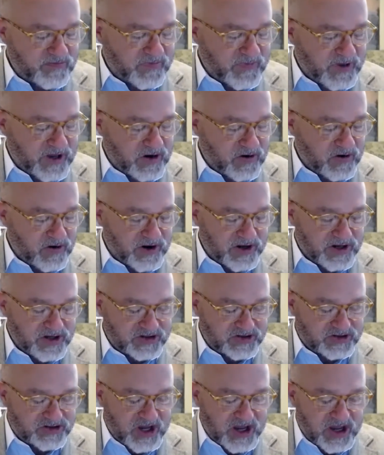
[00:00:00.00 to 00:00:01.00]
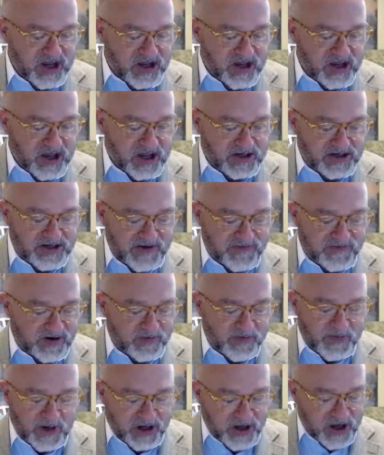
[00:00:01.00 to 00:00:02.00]
Here is David
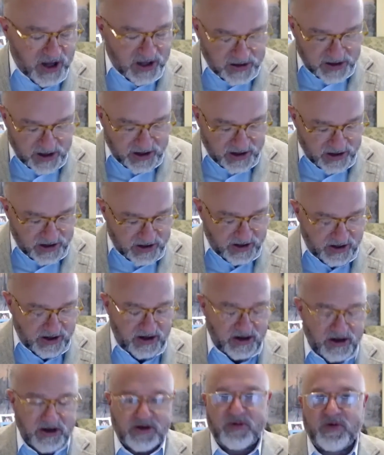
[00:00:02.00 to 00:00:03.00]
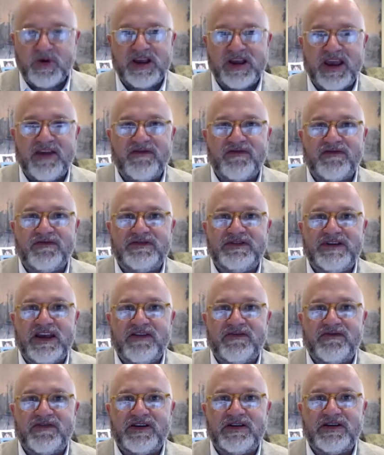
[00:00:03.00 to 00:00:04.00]
McCullough. We gave
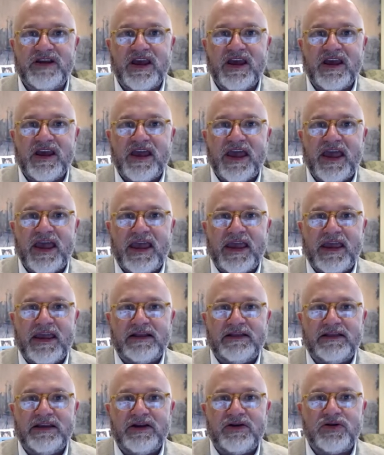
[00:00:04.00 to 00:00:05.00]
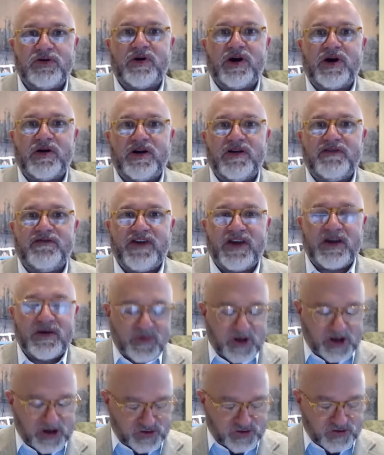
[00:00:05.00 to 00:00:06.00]
David a literary
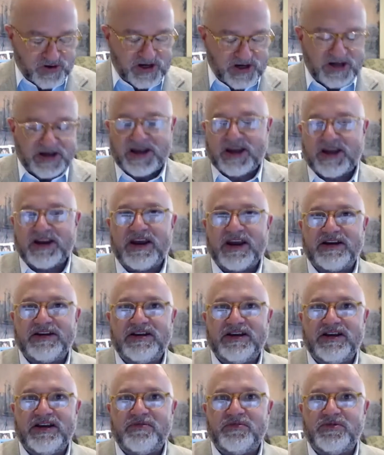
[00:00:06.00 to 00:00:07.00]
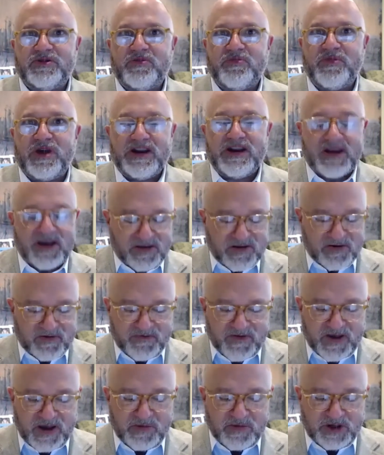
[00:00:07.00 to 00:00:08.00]
family tree connecting him to many other
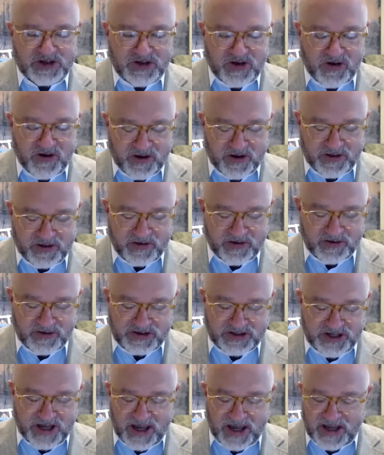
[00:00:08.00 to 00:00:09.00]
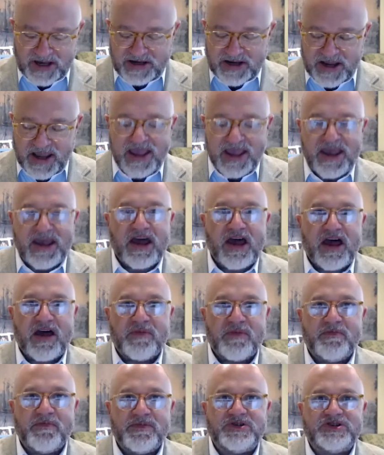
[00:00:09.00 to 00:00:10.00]
famous authors. And a
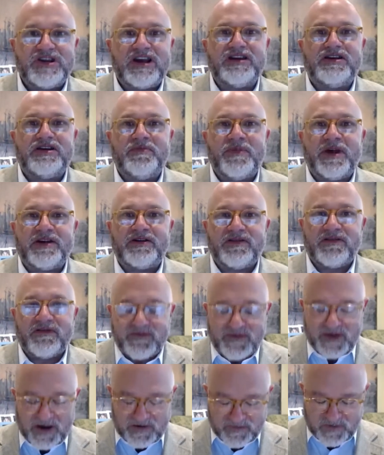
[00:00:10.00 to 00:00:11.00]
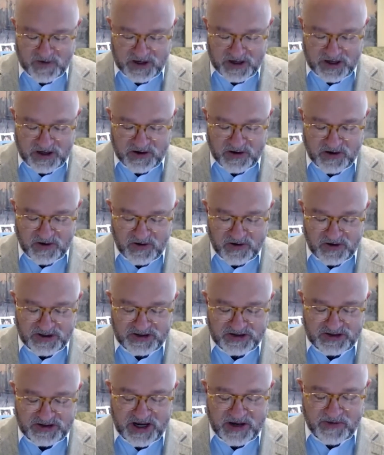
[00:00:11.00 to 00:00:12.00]
sentimental favorite here
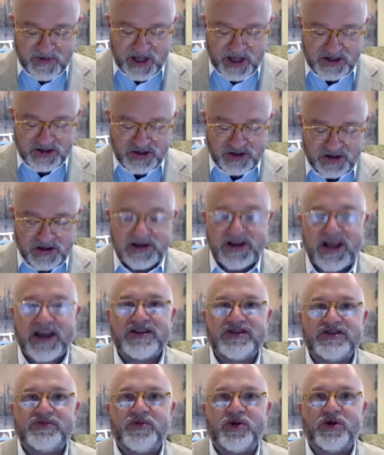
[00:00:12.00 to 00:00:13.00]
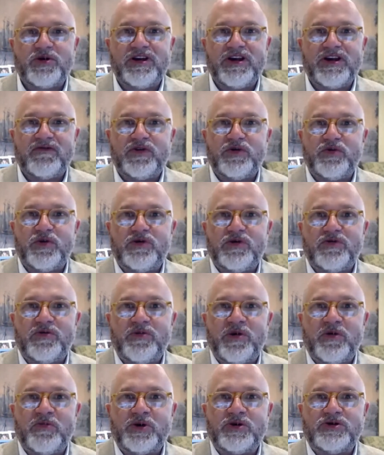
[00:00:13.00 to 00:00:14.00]
is Dame Angela Lansbury. Everyone
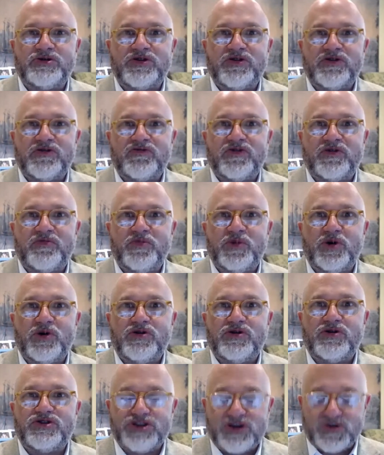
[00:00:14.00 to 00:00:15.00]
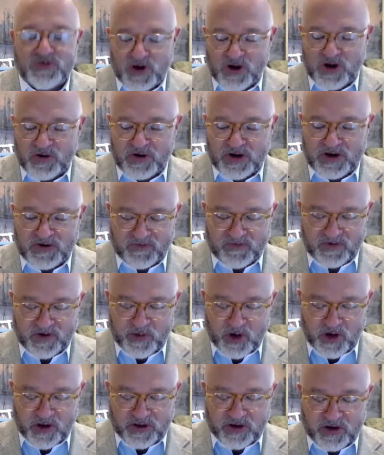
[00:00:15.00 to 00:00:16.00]
remembers her from Murder, She Wrote and from
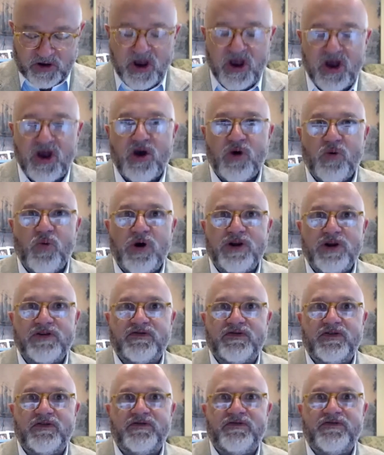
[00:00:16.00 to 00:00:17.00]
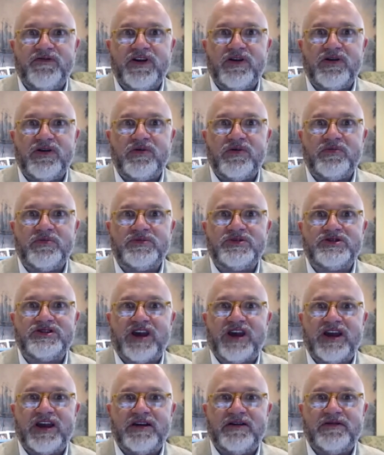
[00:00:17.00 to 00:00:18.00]
all the wonderful films
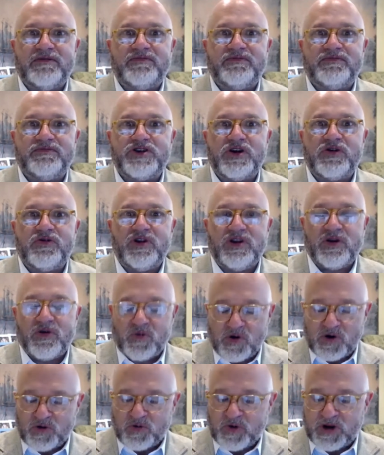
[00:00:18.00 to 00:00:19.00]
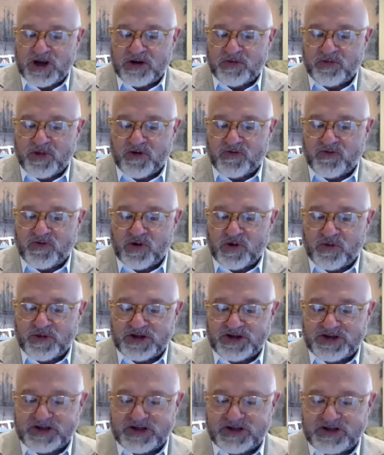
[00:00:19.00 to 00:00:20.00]
and Tony Award-winning
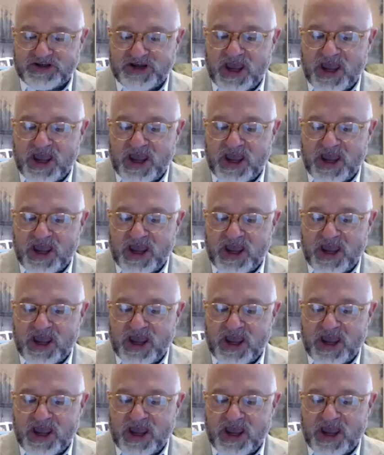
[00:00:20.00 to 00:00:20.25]
performances